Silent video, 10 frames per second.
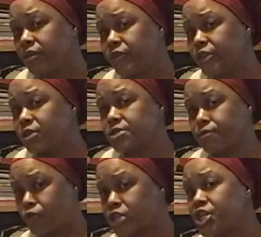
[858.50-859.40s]
You know,
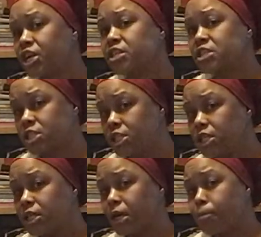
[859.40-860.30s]
fresh air is
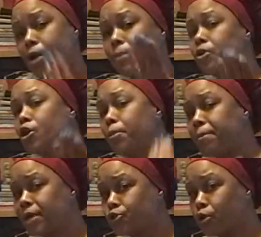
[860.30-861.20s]
good. I'm probably going to open
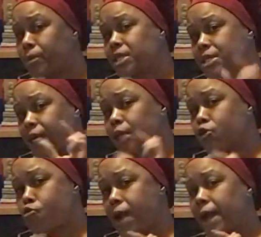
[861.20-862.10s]
my door because I got it
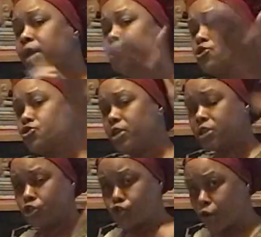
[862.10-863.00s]
cracked so that
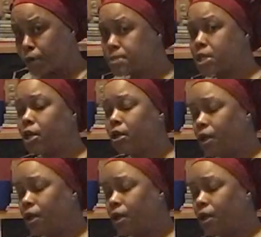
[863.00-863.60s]
the germs can,